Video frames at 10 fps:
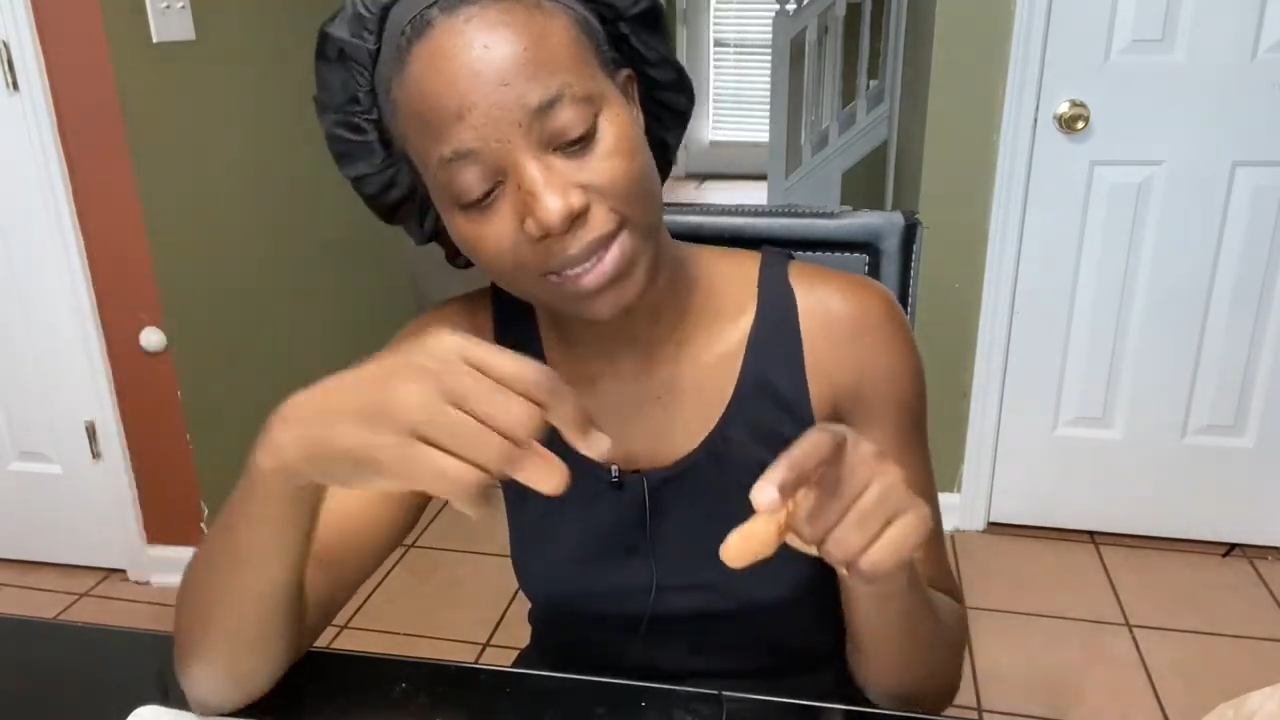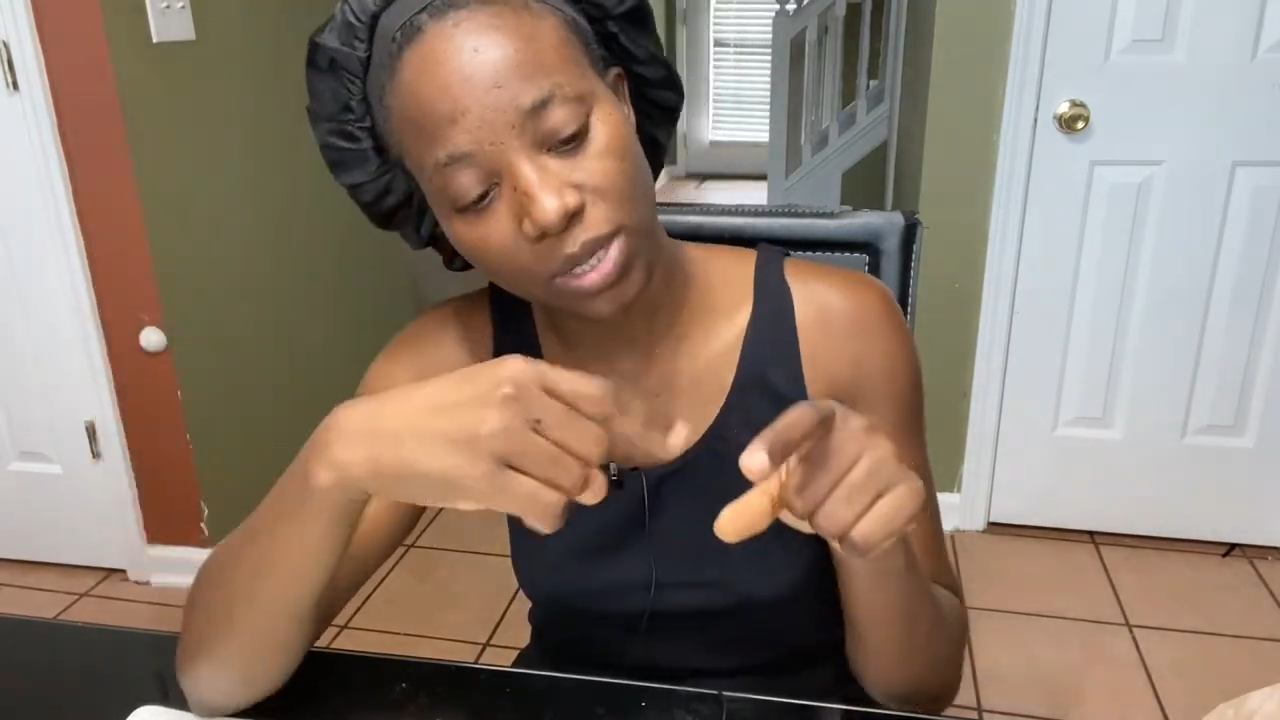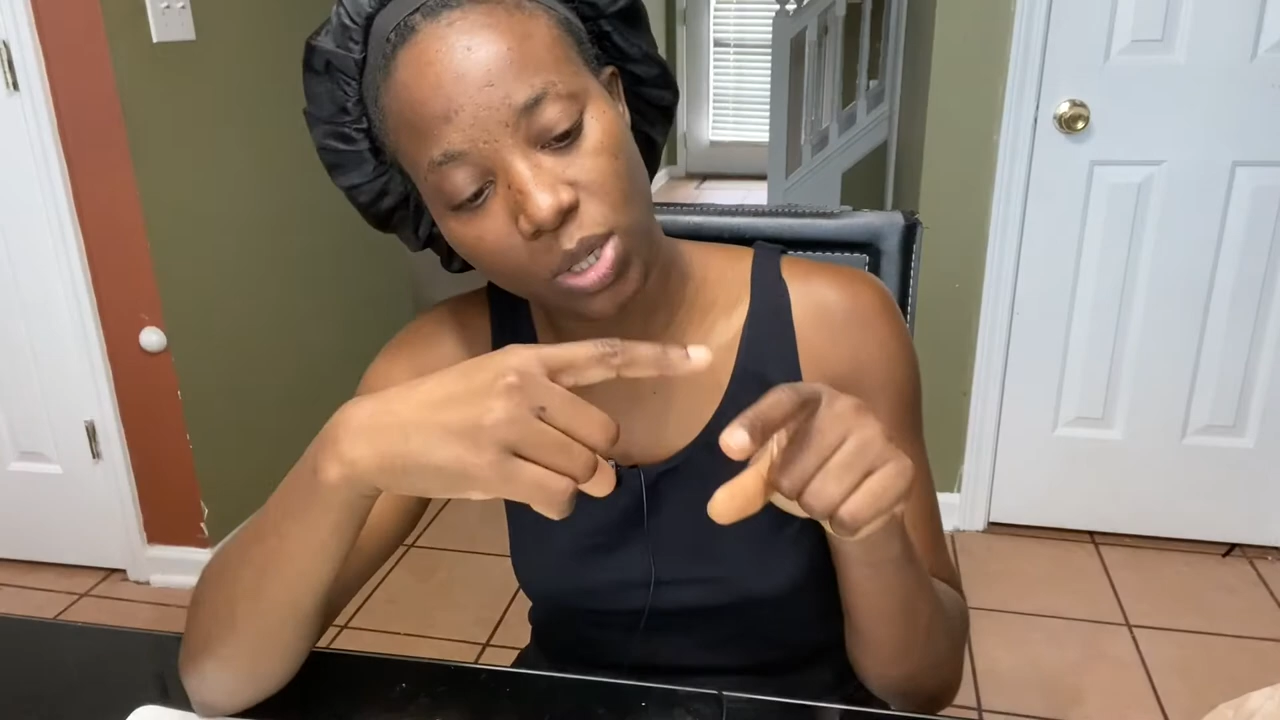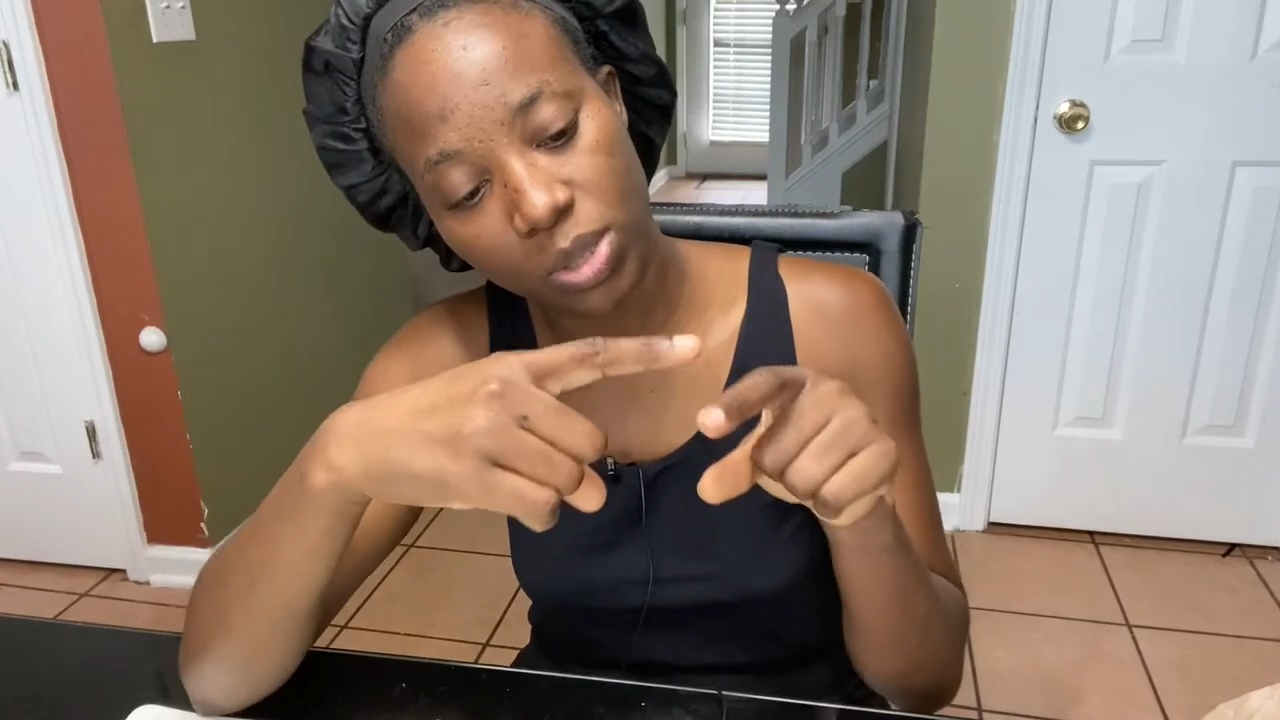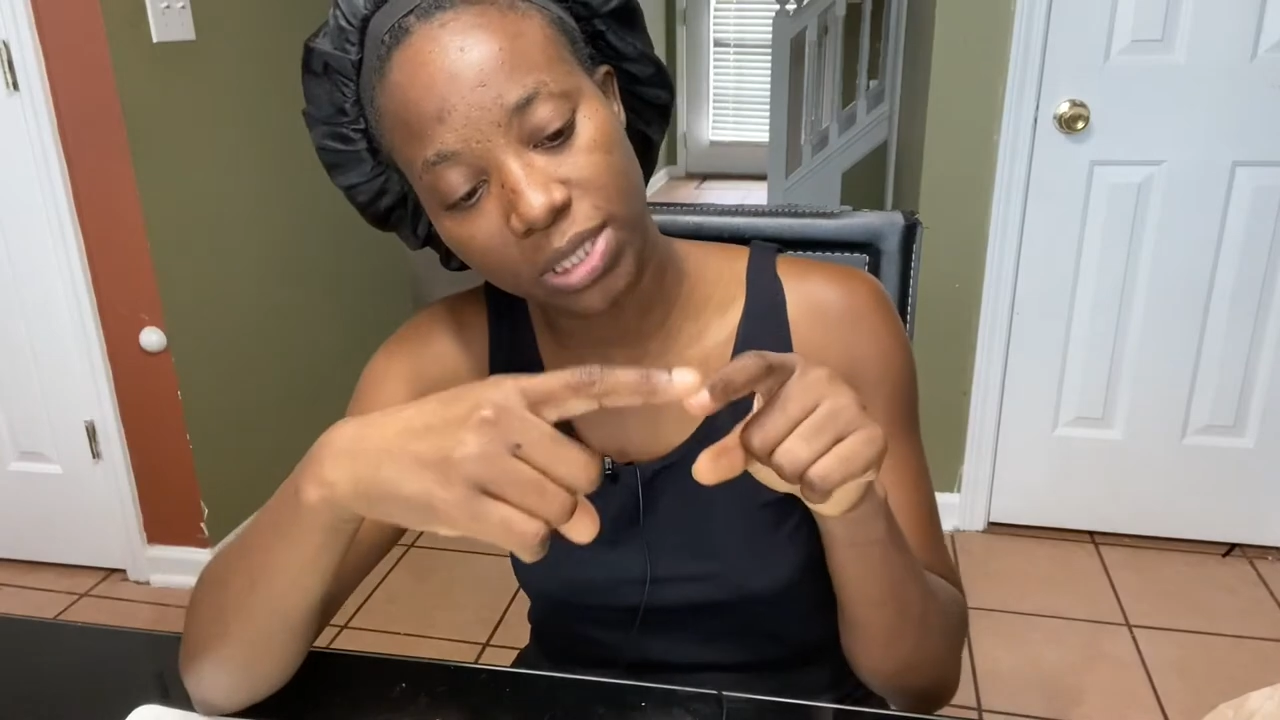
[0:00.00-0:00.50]
like
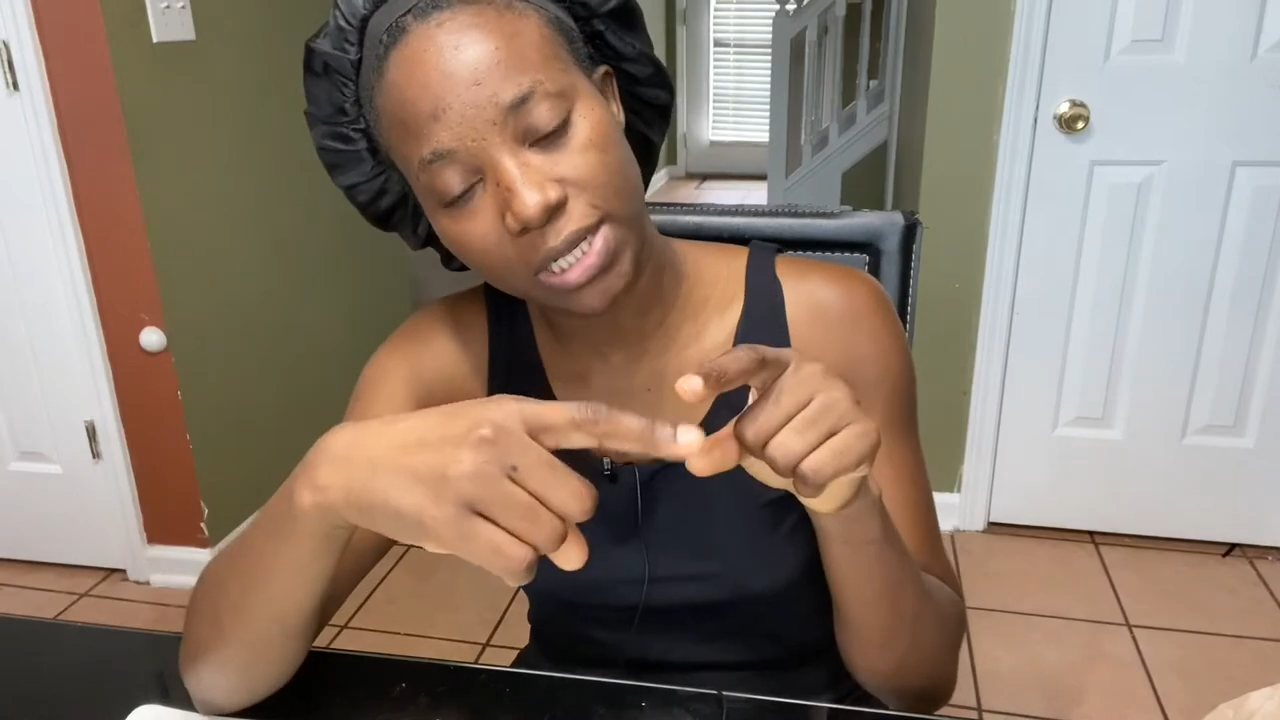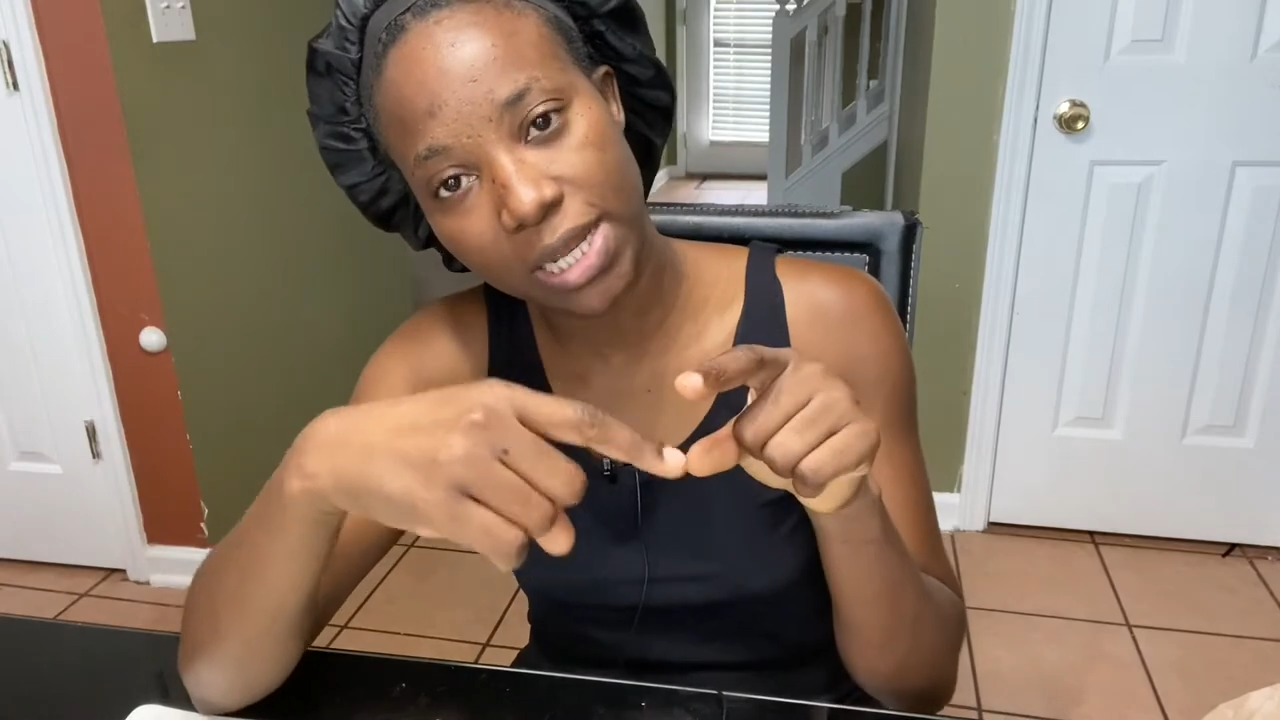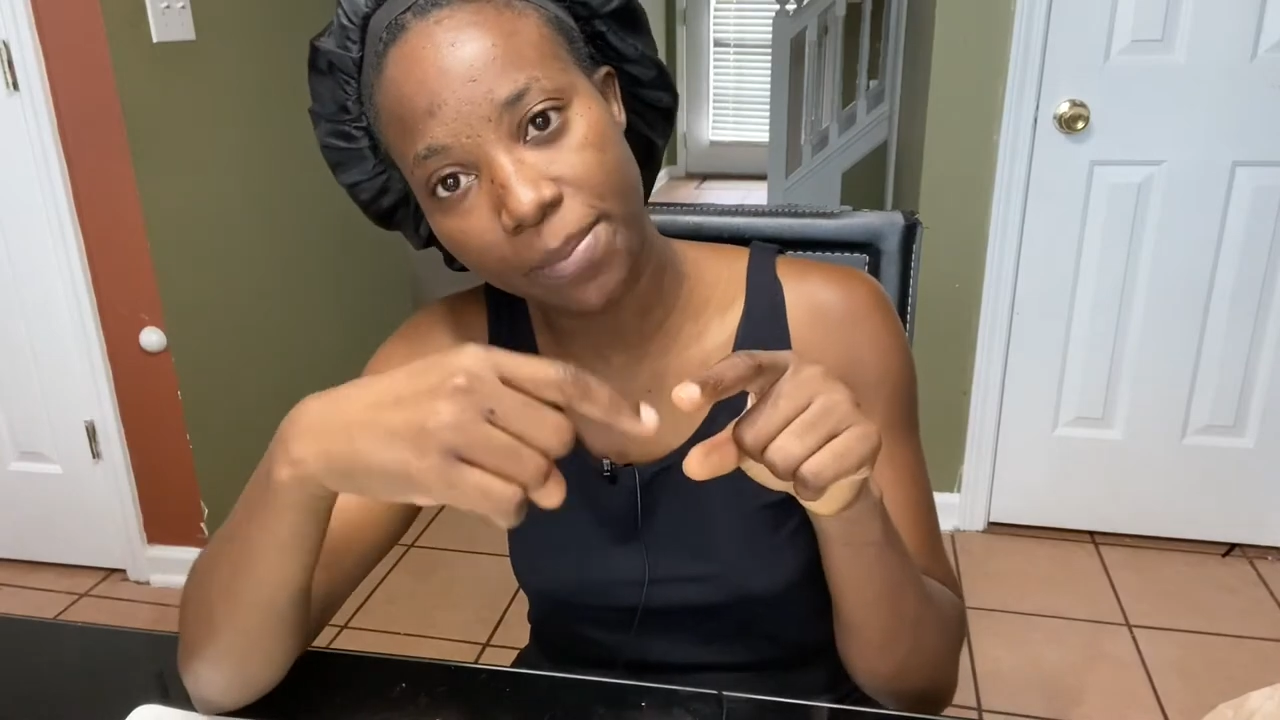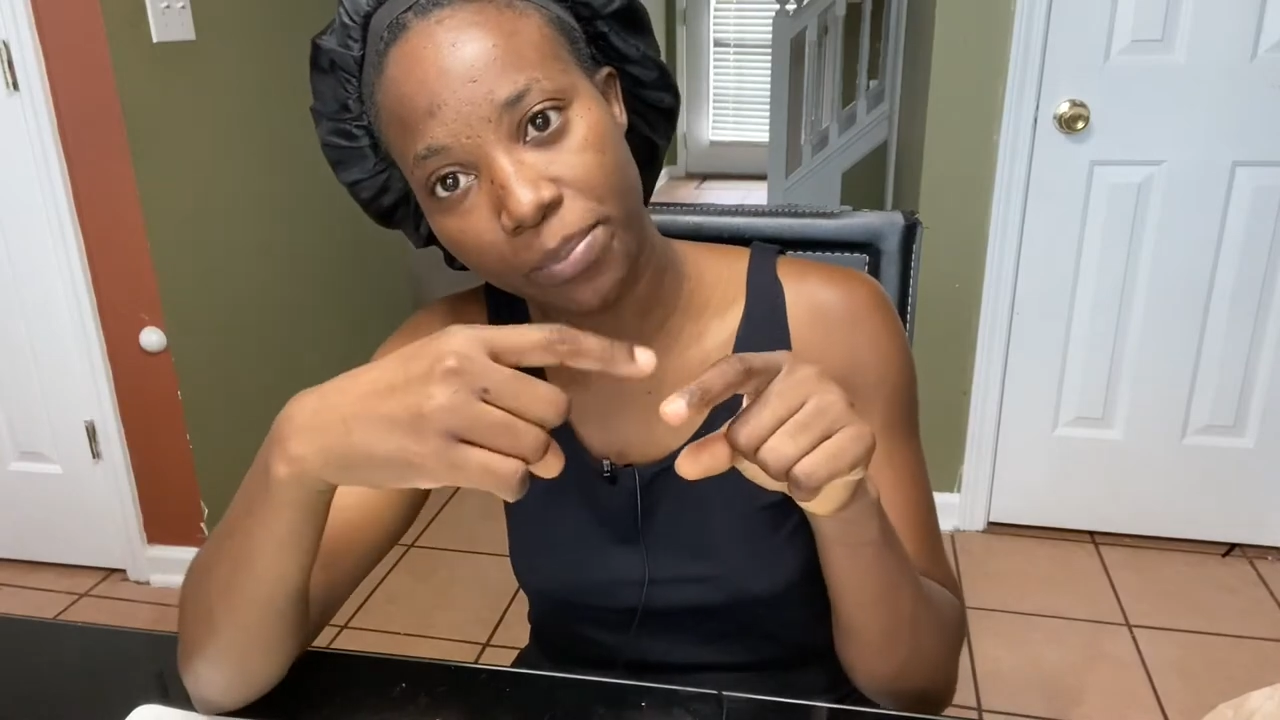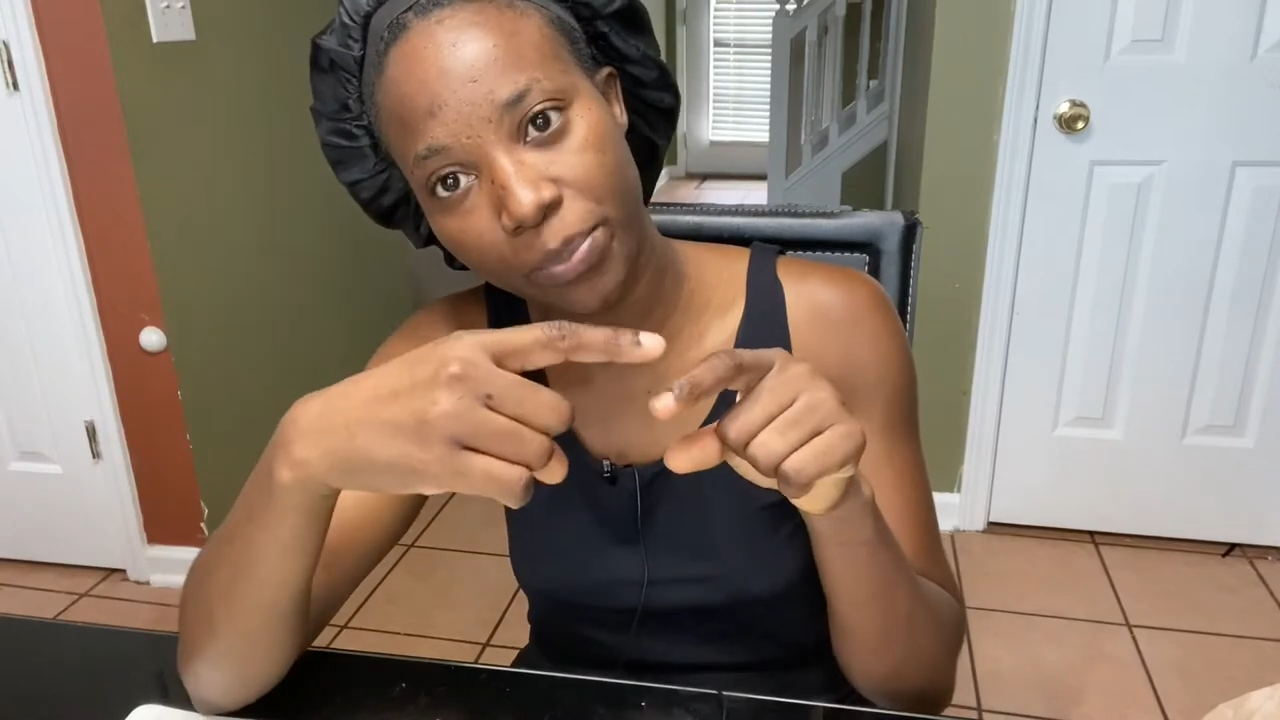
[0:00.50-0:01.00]
a cotton